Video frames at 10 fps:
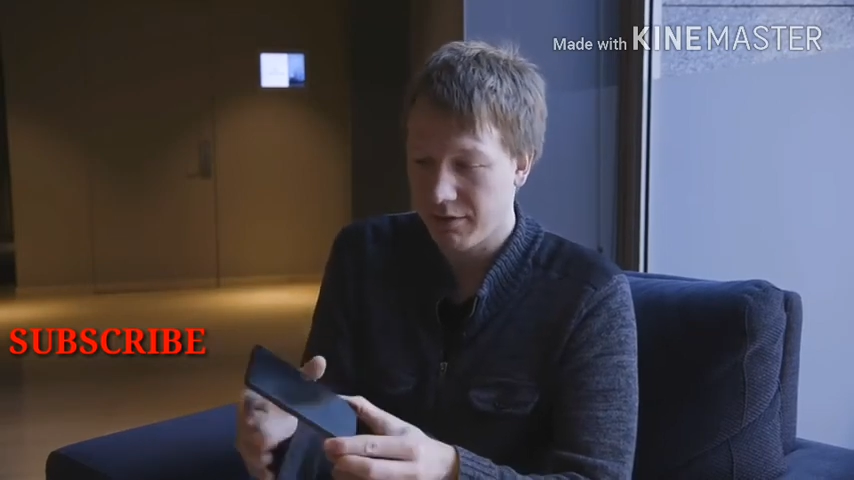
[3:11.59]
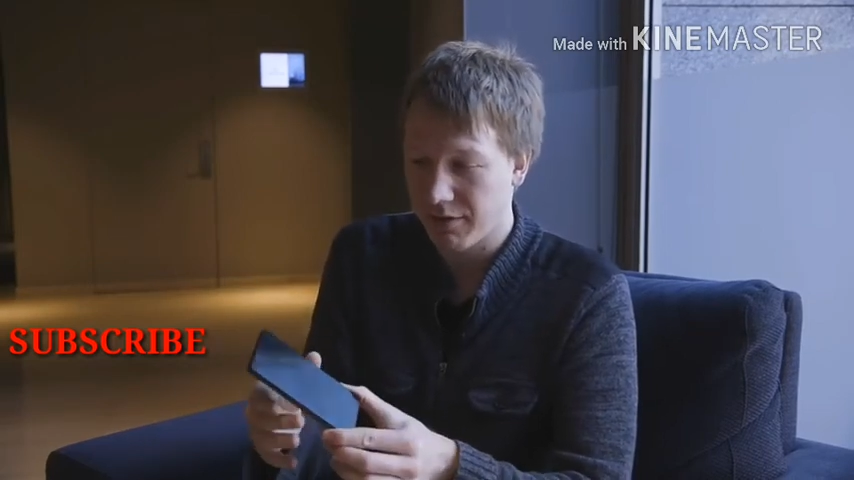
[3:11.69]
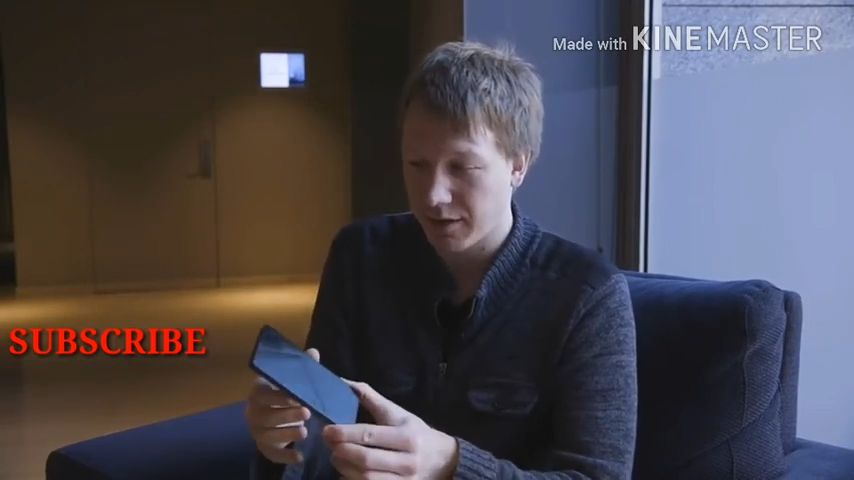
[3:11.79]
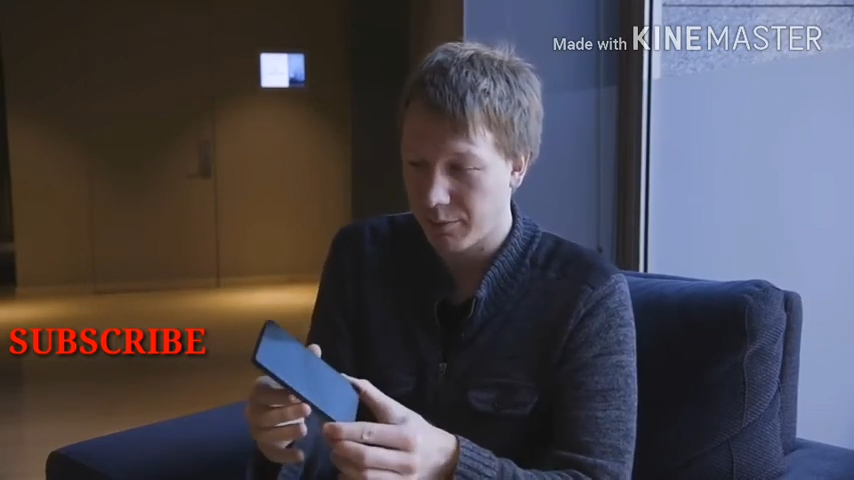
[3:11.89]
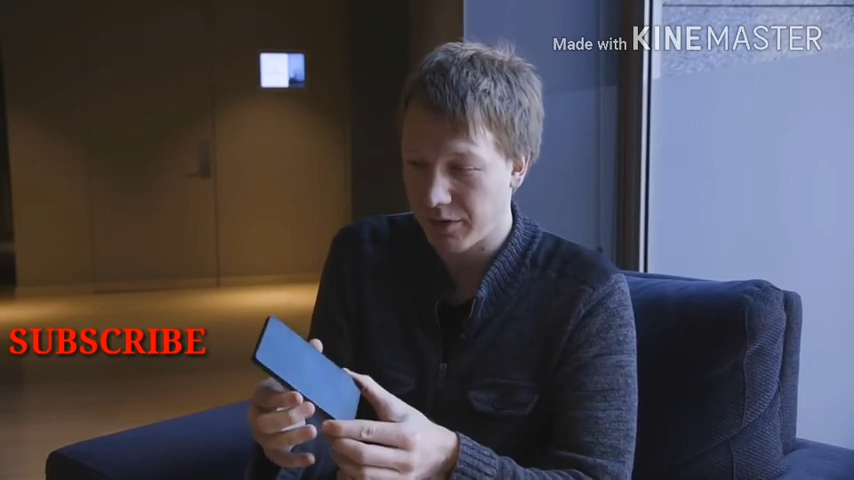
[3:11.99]

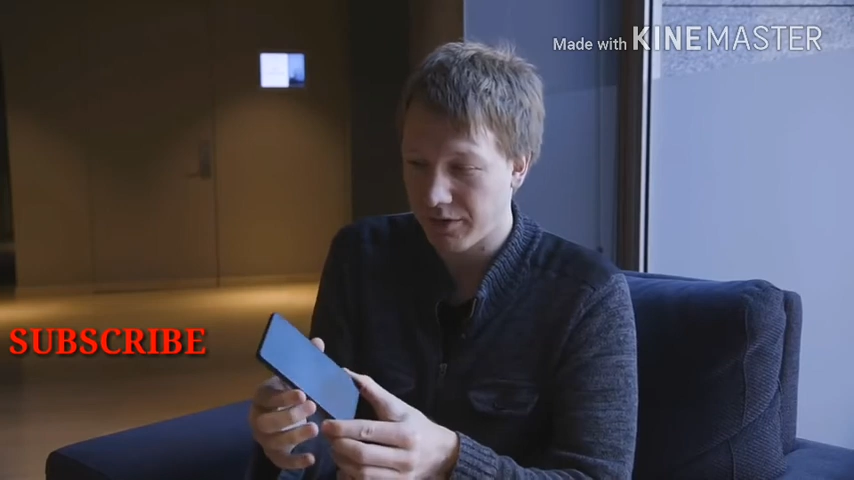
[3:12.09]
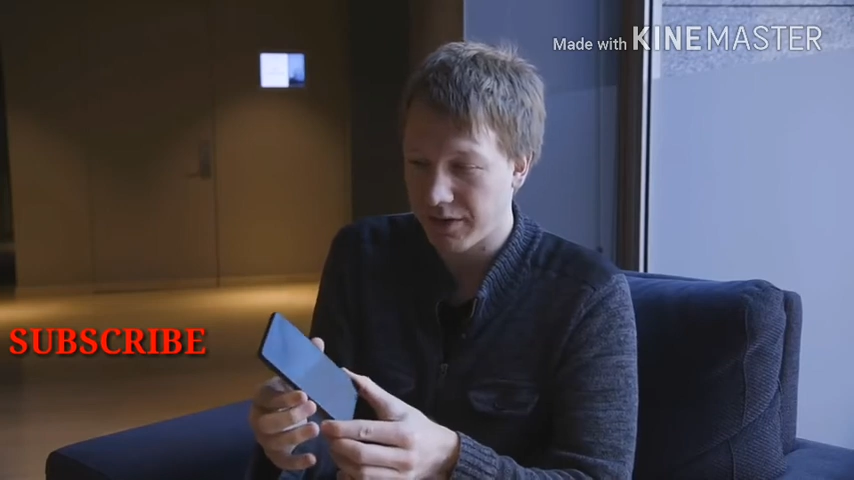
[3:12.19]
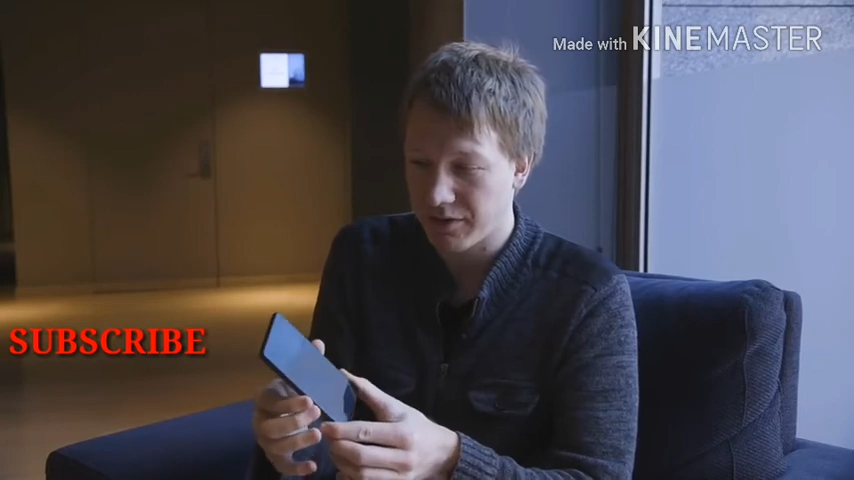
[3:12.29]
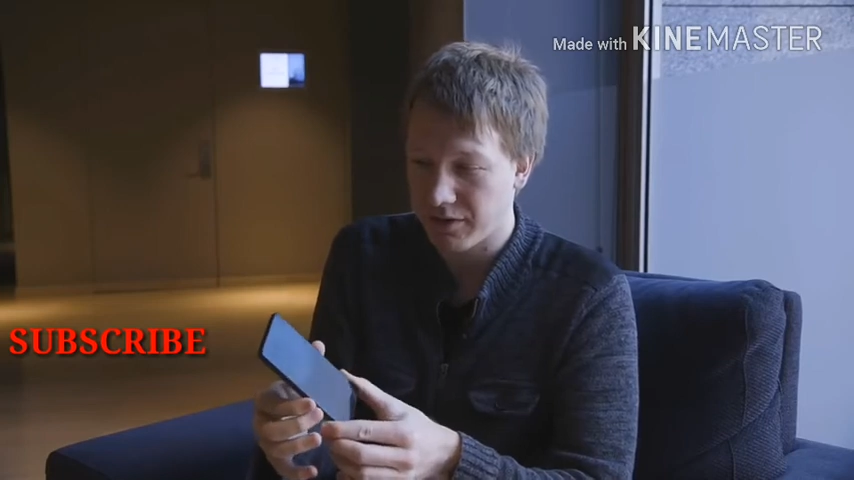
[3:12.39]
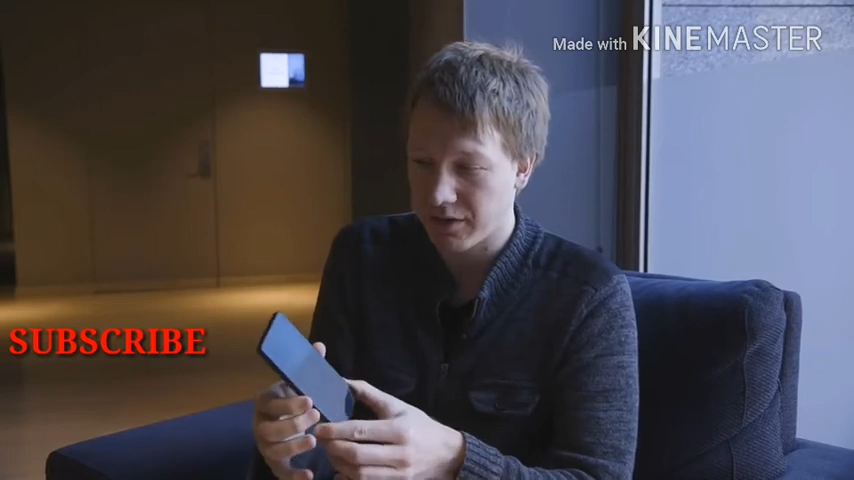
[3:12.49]
fingerprint
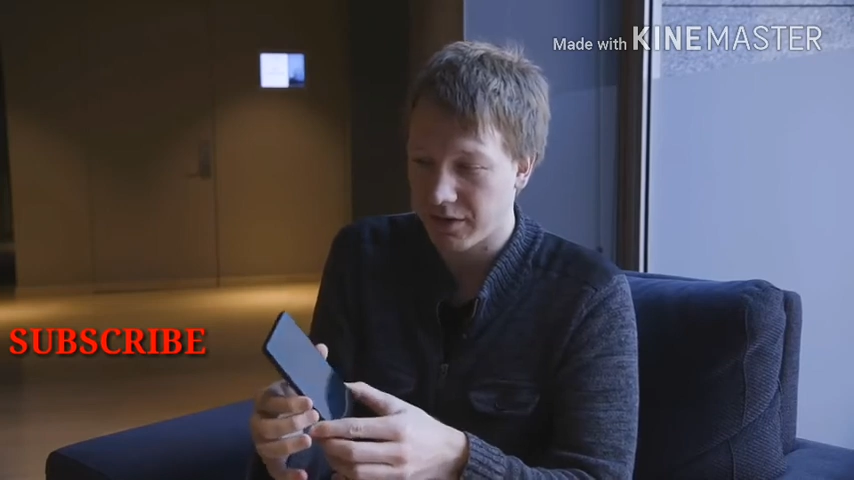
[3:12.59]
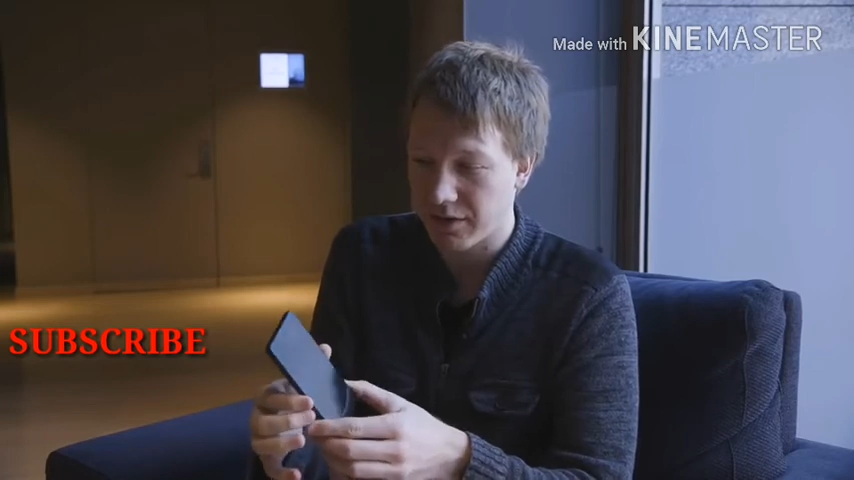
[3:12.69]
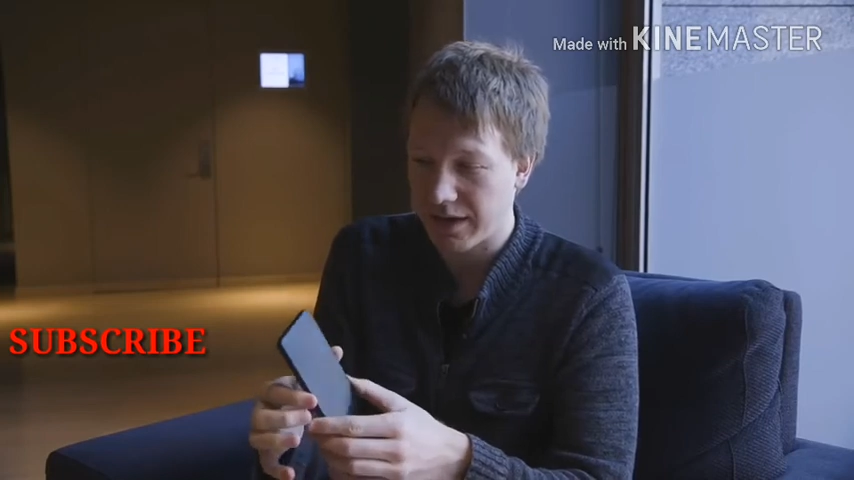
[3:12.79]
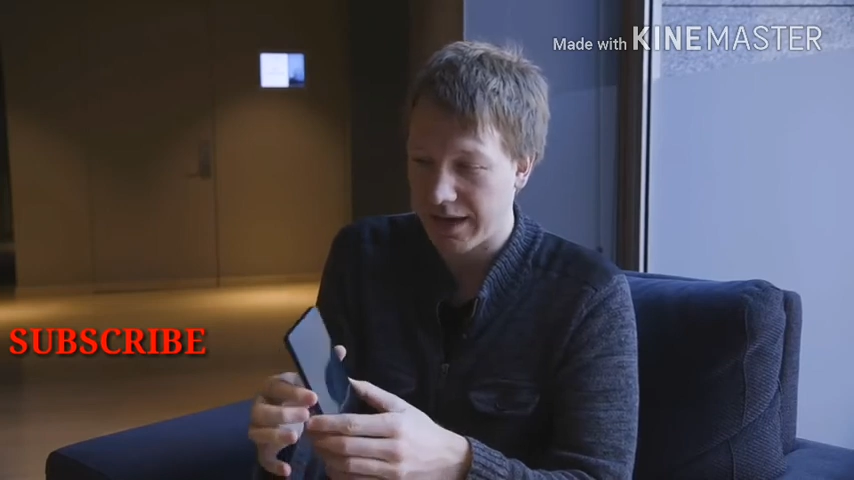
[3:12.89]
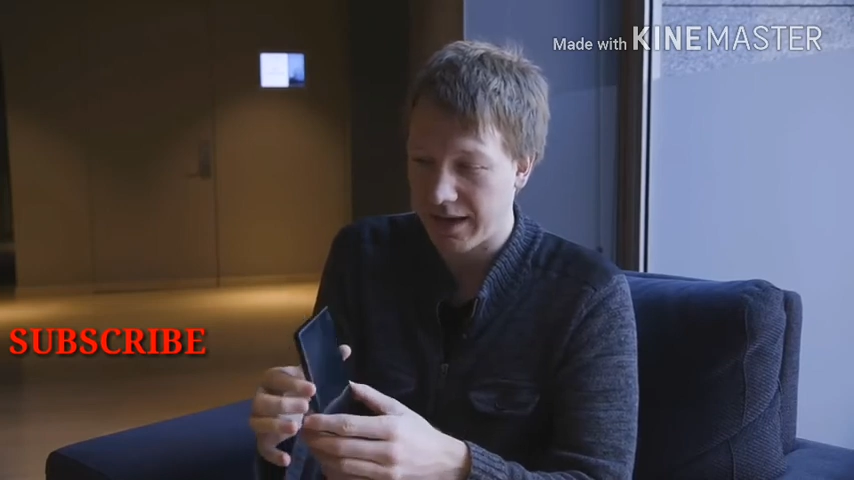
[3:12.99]

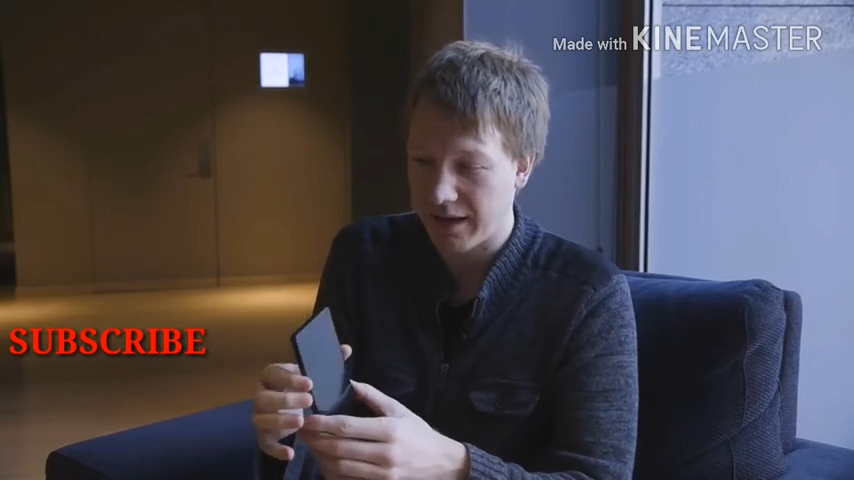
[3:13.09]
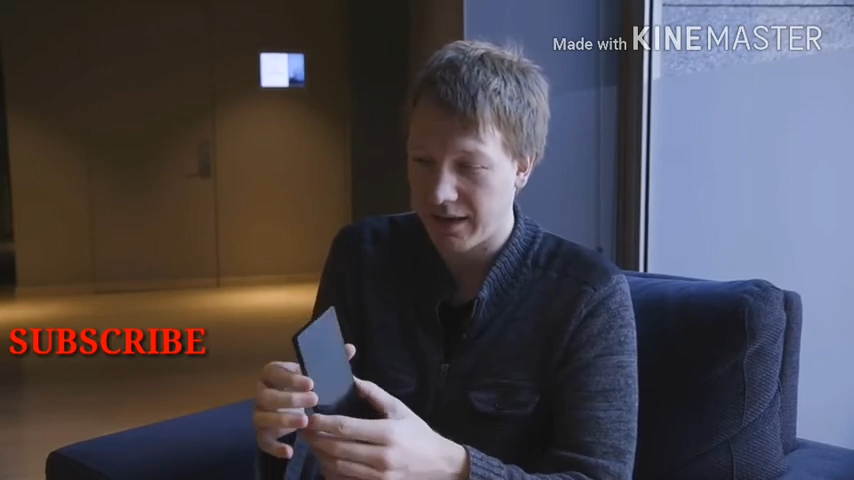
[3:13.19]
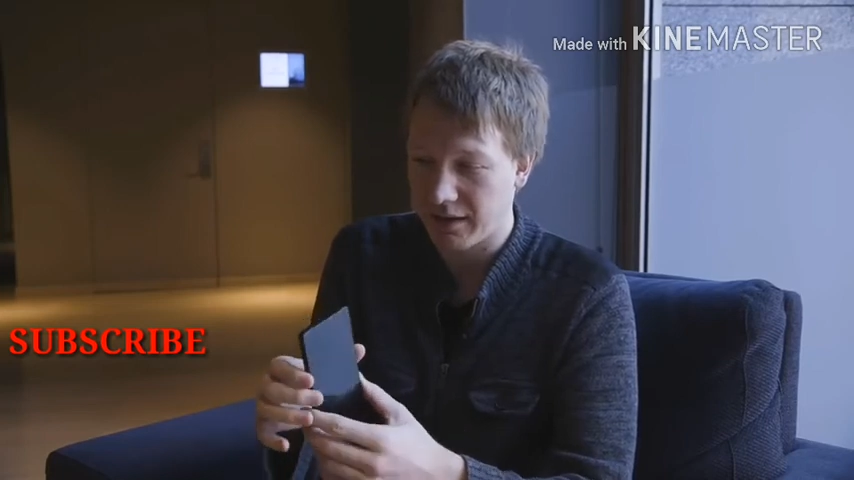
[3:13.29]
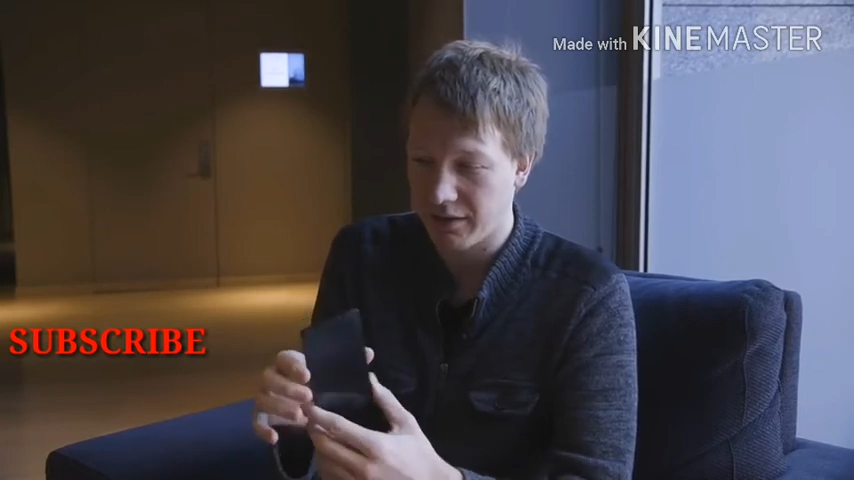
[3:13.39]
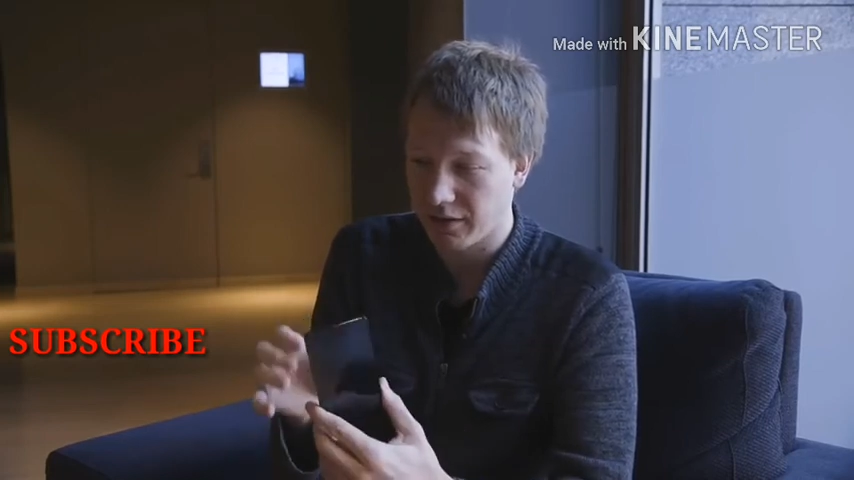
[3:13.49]
sensor
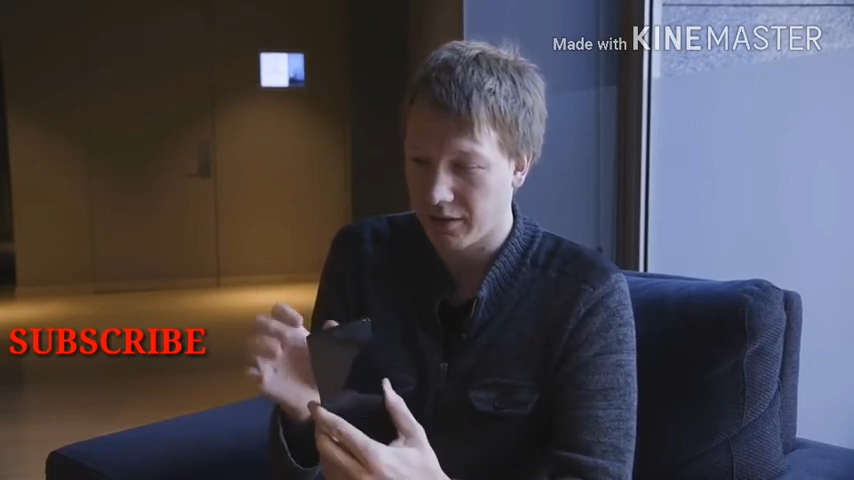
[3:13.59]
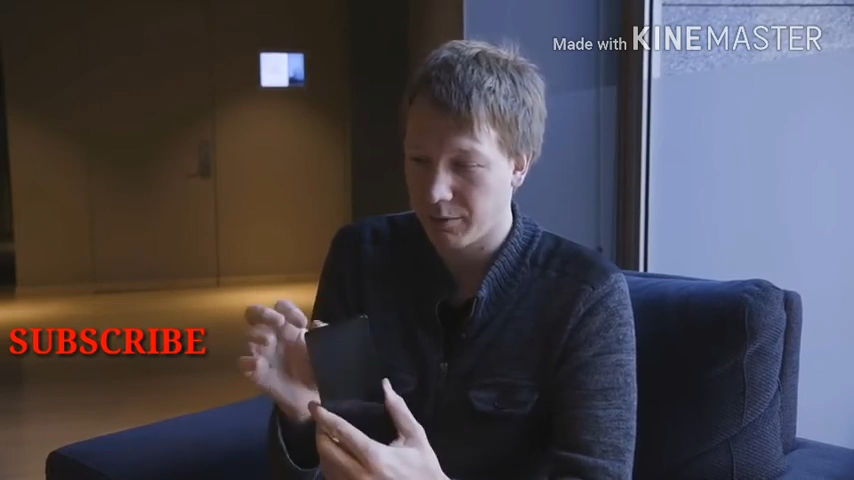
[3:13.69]
and, you know,